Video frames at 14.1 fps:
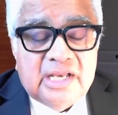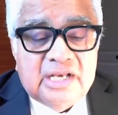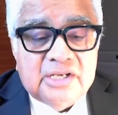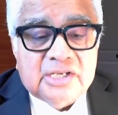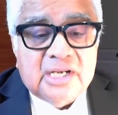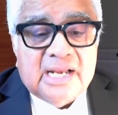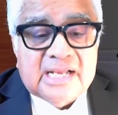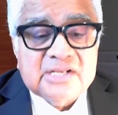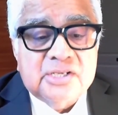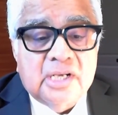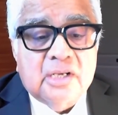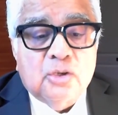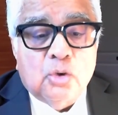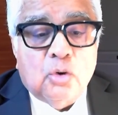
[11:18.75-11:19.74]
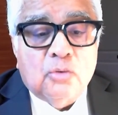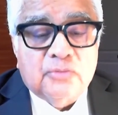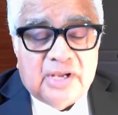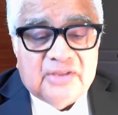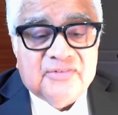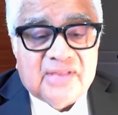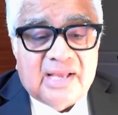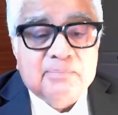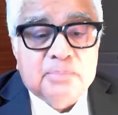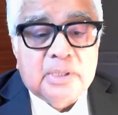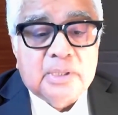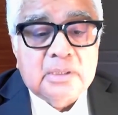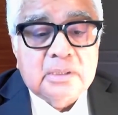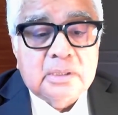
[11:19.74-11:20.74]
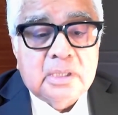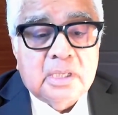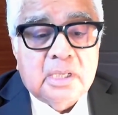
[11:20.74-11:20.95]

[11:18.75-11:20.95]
international law, for example,